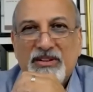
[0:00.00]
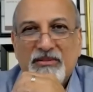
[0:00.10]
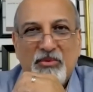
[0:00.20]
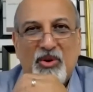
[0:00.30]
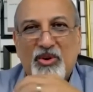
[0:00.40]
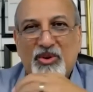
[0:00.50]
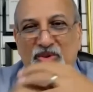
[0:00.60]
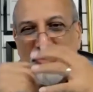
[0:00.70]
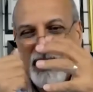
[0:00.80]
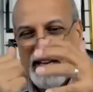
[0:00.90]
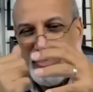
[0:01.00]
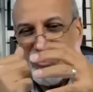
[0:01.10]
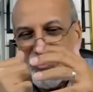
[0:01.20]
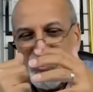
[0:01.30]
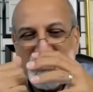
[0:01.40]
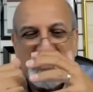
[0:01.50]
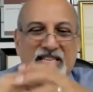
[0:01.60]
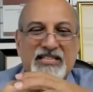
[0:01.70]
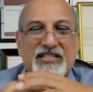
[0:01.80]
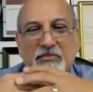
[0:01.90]
the more you release your
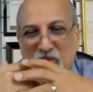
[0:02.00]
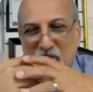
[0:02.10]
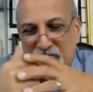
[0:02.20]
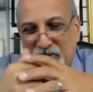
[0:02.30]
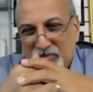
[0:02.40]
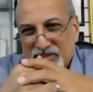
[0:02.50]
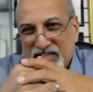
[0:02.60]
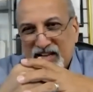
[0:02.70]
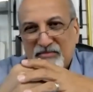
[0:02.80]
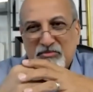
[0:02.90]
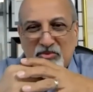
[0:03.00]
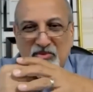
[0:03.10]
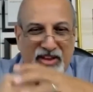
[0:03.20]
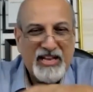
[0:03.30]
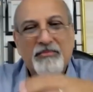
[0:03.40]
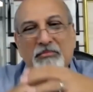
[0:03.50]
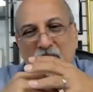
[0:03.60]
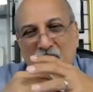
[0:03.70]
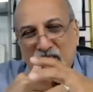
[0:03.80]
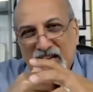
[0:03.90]
restrictions, the more people start moving, the
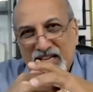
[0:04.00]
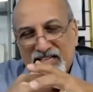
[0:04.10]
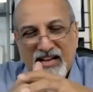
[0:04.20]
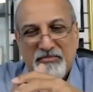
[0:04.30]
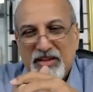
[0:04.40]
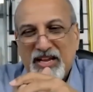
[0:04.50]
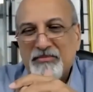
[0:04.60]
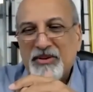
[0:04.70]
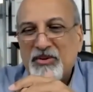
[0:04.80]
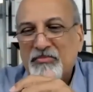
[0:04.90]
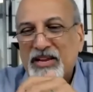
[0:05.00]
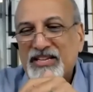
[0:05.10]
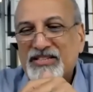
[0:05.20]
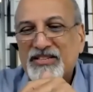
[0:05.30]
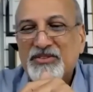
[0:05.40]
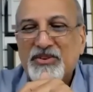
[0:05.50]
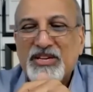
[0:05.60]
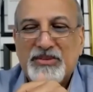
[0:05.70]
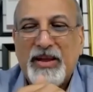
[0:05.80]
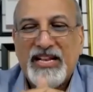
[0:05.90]
more they start becoming complacent, you
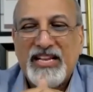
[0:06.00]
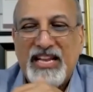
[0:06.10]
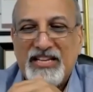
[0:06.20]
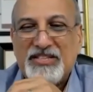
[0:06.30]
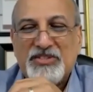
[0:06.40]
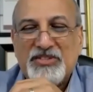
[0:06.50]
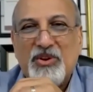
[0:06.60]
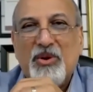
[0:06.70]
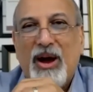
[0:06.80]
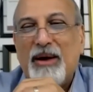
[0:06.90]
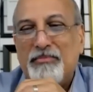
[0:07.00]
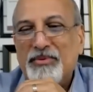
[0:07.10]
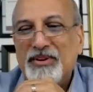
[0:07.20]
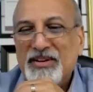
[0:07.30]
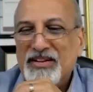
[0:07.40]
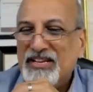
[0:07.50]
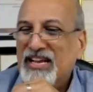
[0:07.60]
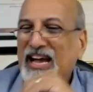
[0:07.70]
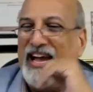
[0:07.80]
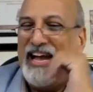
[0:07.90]
expect the cases to go up.
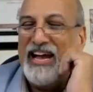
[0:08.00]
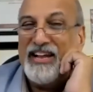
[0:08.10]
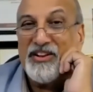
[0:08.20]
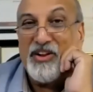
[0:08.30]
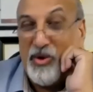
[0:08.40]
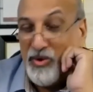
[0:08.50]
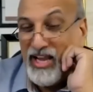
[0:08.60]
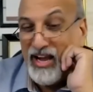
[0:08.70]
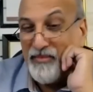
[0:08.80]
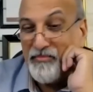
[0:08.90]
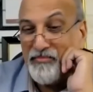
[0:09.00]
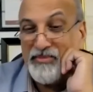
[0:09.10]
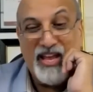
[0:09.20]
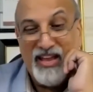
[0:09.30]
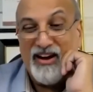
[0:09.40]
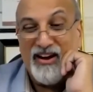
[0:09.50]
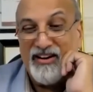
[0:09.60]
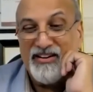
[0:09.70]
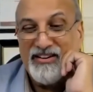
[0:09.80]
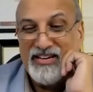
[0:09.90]
And going up, they
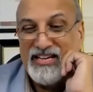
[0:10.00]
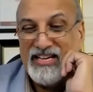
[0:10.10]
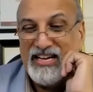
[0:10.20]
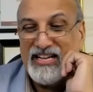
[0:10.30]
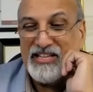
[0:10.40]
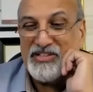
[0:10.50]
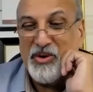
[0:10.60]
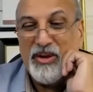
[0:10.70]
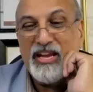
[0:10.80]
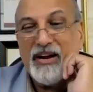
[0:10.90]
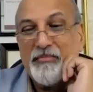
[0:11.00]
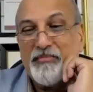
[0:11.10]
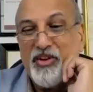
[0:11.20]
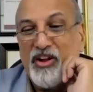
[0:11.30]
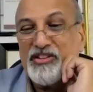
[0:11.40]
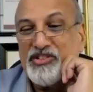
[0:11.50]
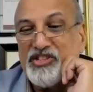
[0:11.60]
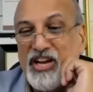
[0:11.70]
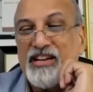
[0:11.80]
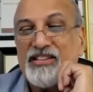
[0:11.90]
are. And it's going up not
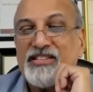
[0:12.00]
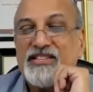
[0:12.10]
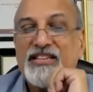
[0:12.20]
just